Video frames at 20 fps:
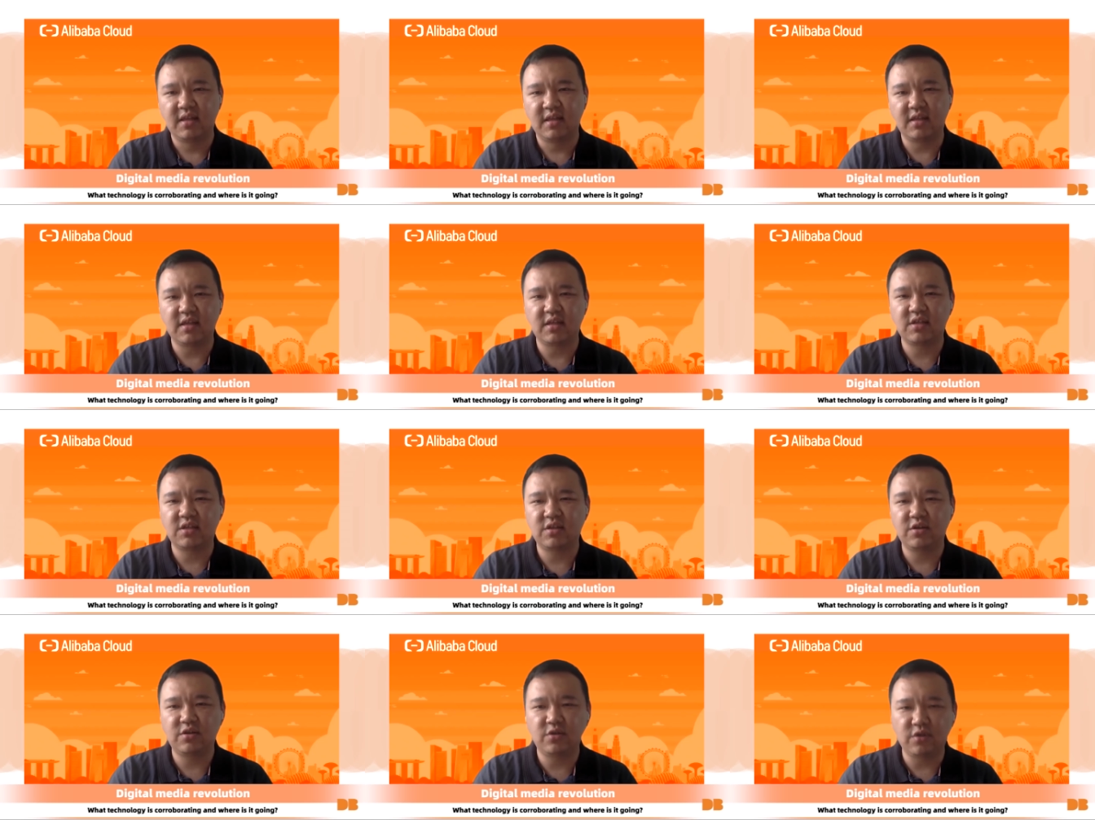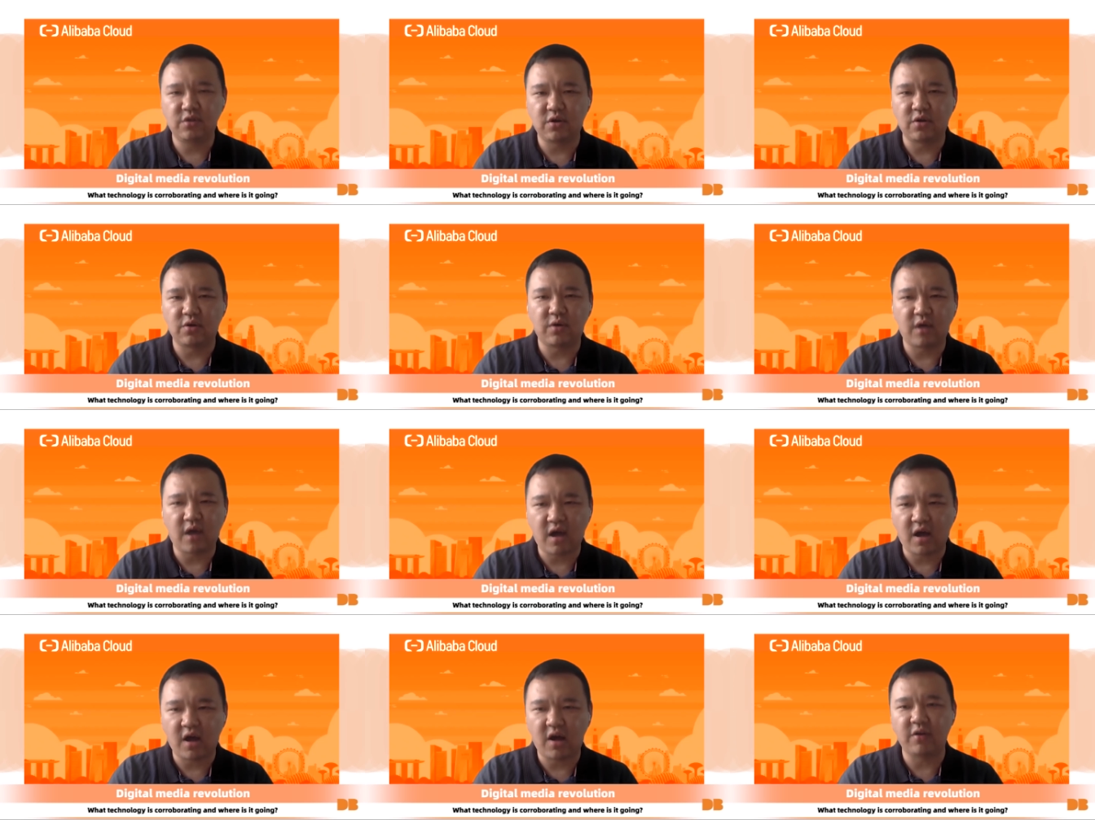They just need to
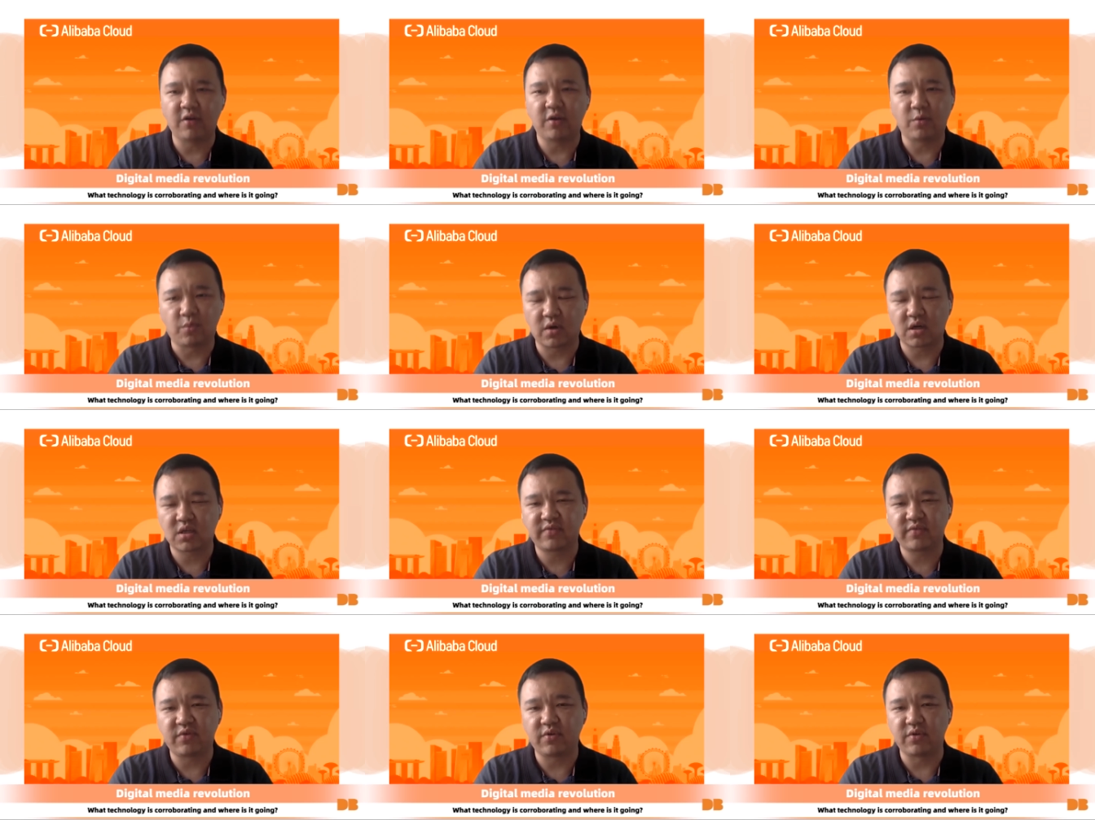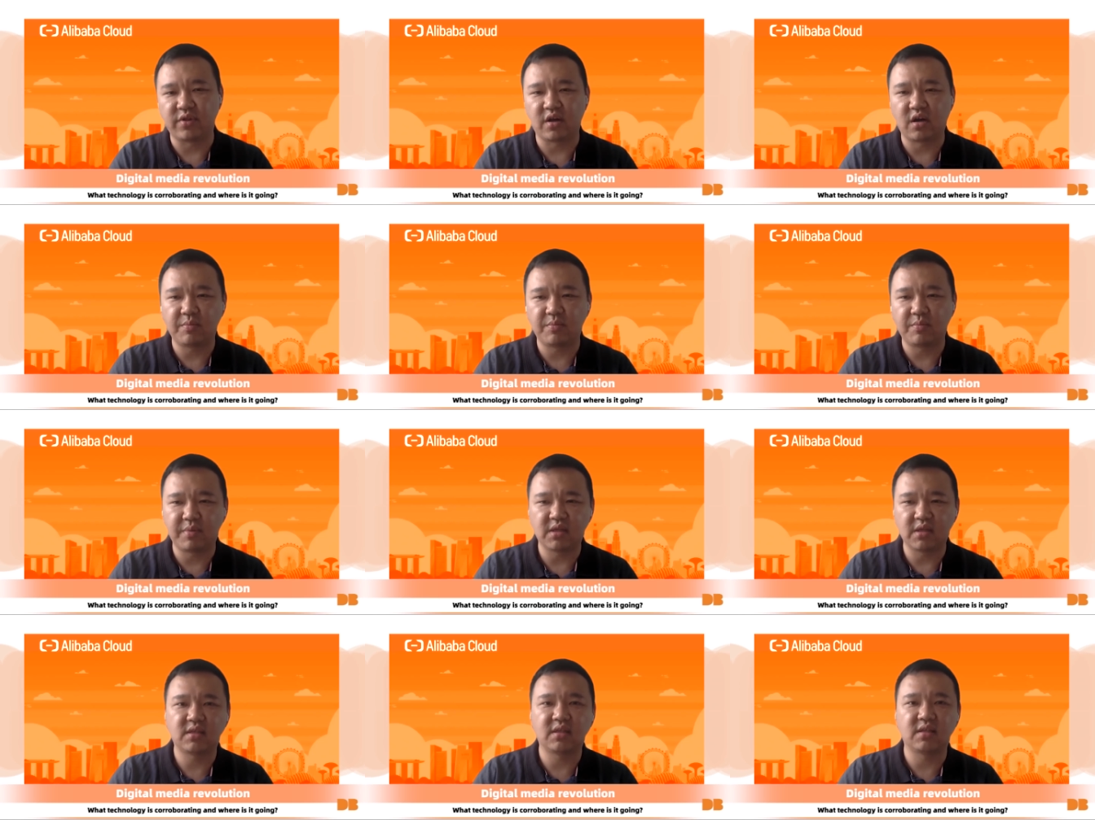know how it works for their
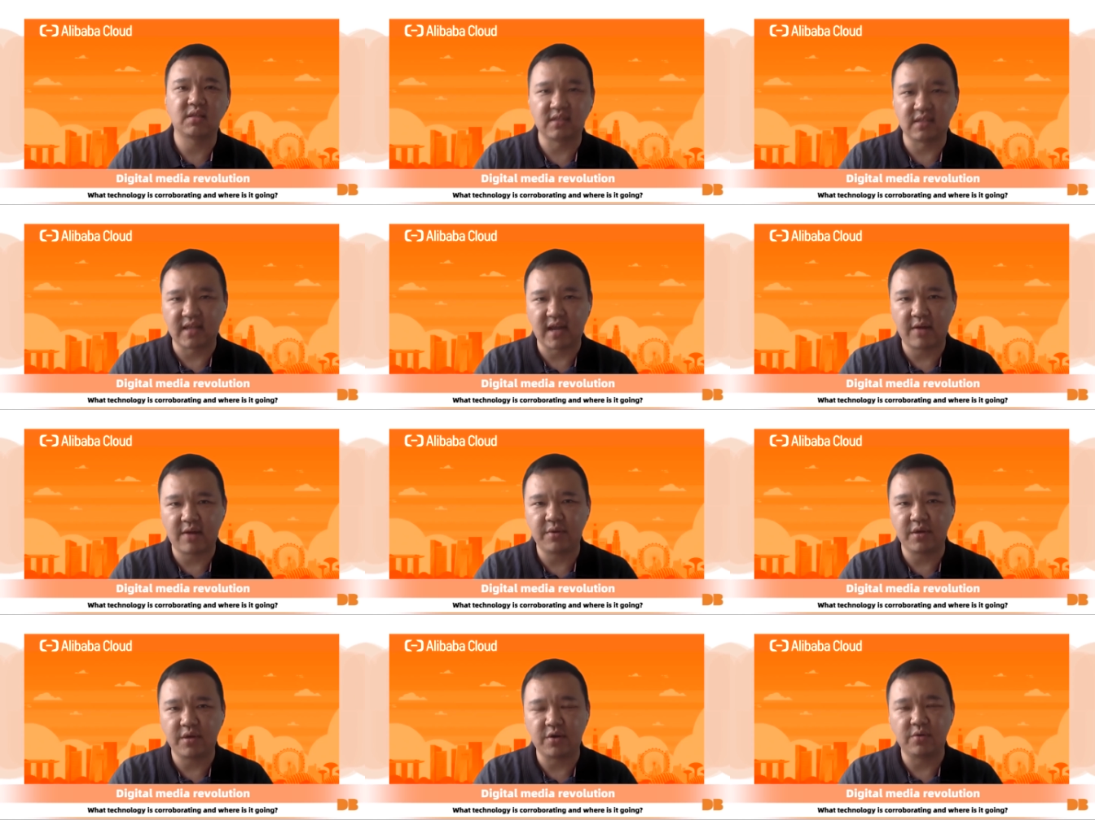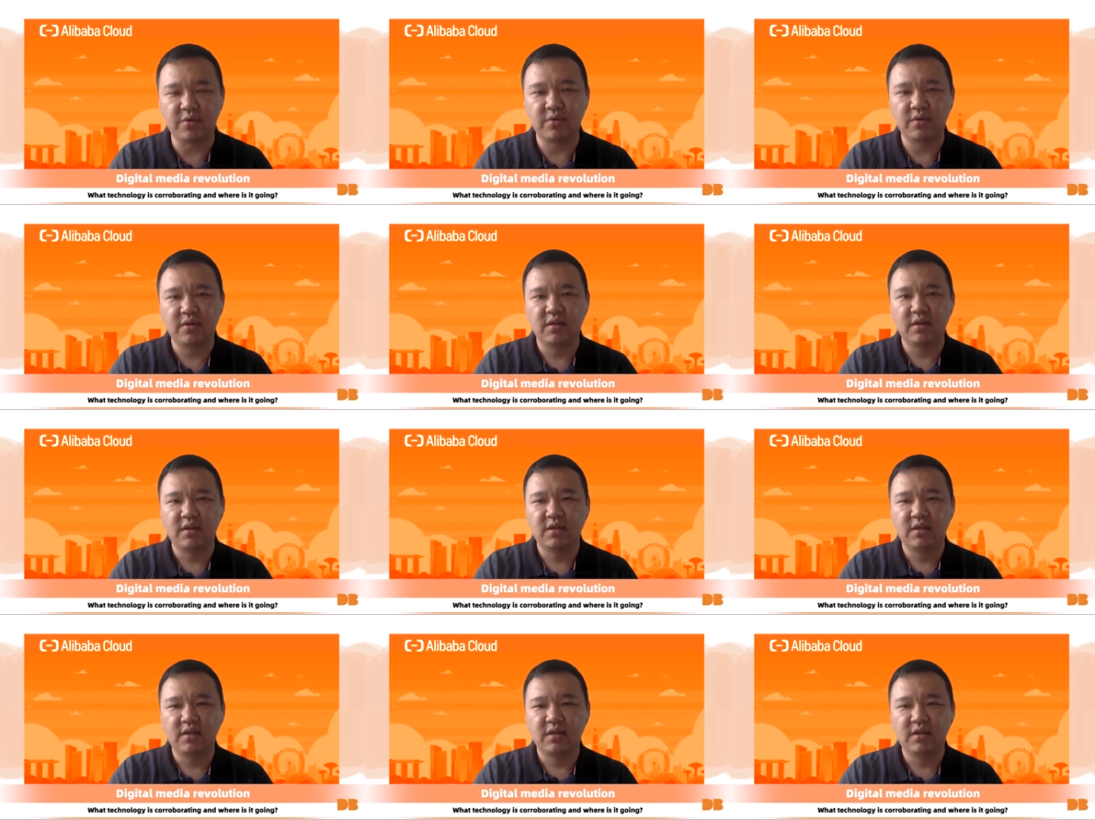business scenario.